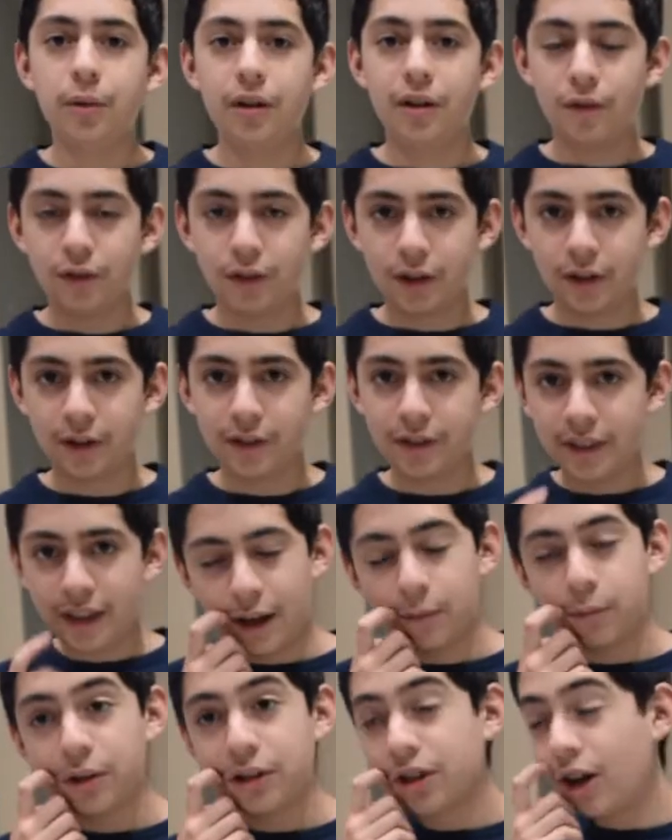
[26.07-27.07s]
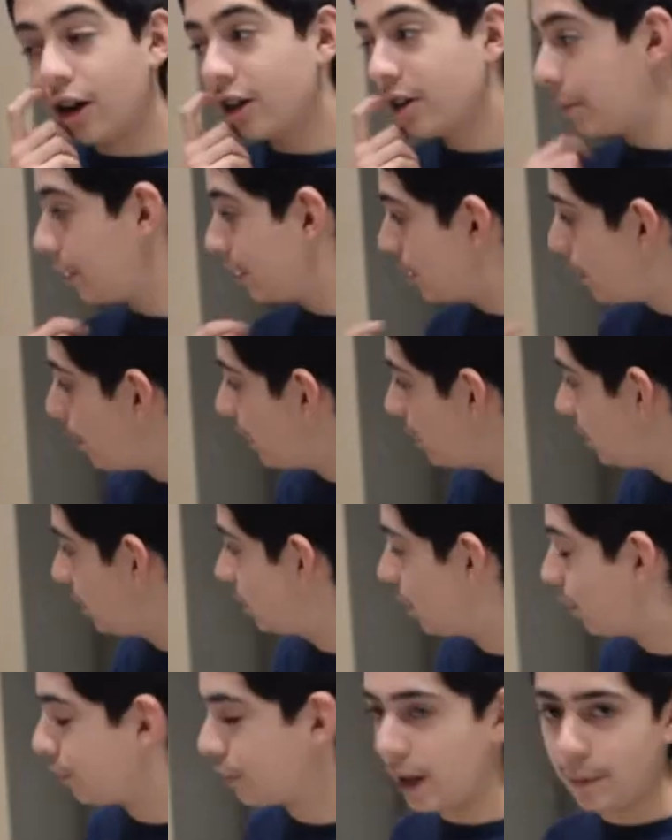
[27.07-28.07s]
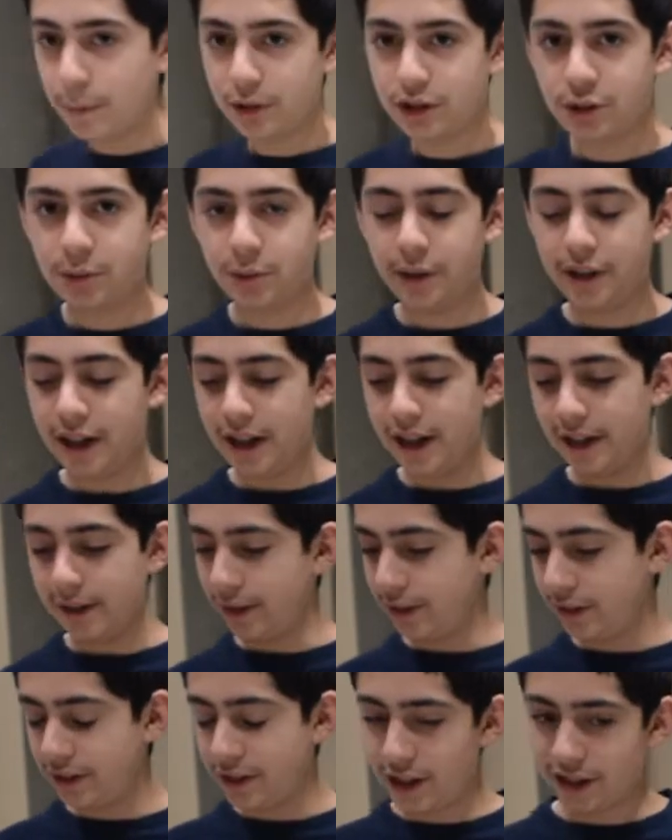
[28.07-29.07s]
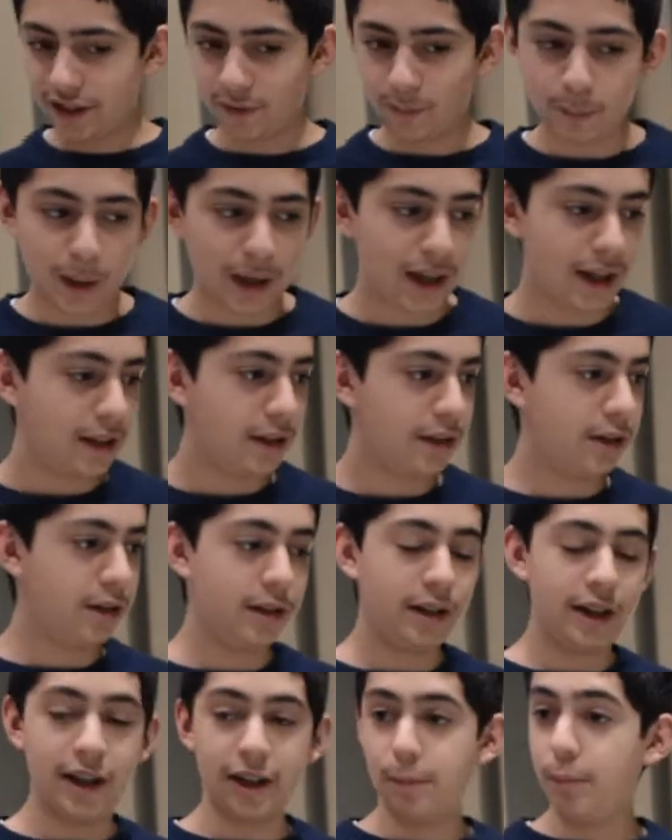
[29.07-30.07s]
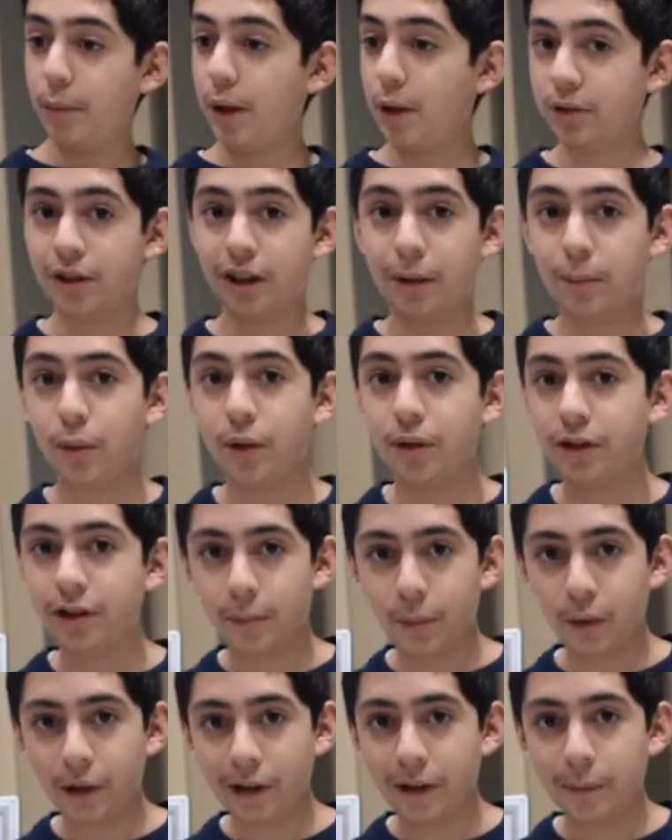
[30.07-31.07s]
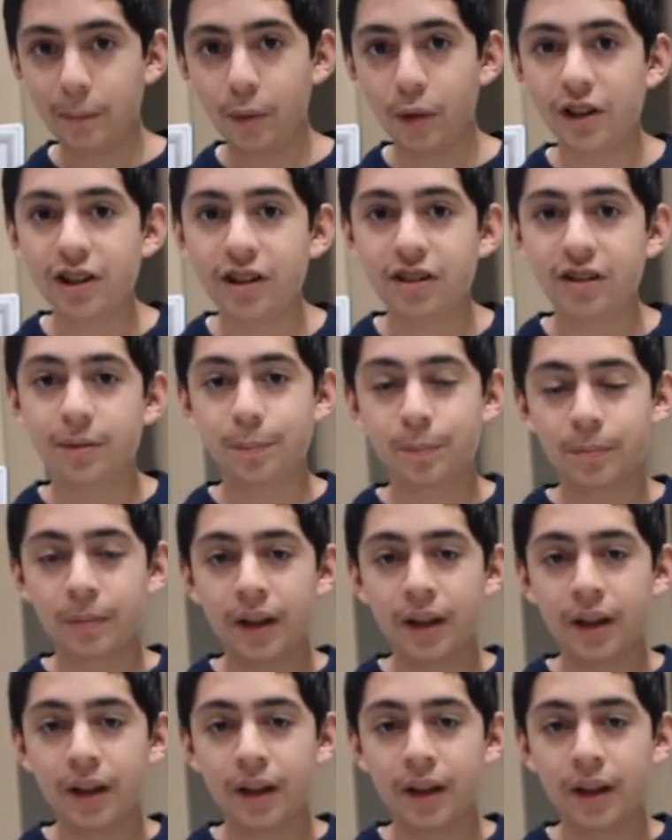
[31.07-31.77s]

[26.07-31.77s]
have learned that we talked about the basics of chemistry and the states of matter and melting points and boiling points.